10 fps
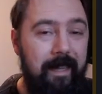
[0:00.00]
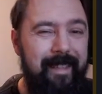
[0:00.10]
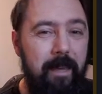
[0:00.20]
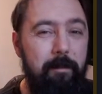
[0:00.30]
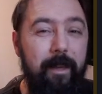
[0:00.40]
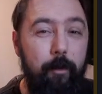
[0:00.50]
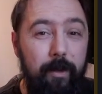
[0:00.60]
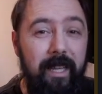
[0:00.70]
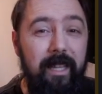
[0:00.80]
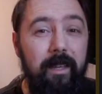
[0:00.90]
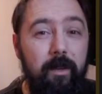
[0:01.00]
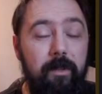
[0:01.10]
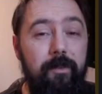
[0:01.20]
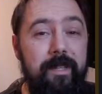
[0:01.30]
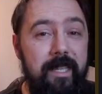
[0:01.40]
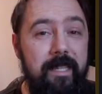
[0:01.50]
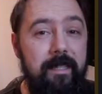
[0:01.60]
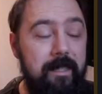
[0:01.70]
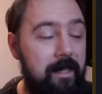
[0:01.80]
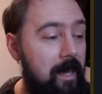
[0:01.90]
they make really good
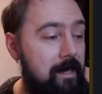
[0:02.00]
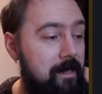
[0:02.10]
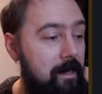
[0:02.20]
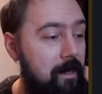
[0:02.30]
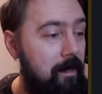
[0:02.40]
resistance lines,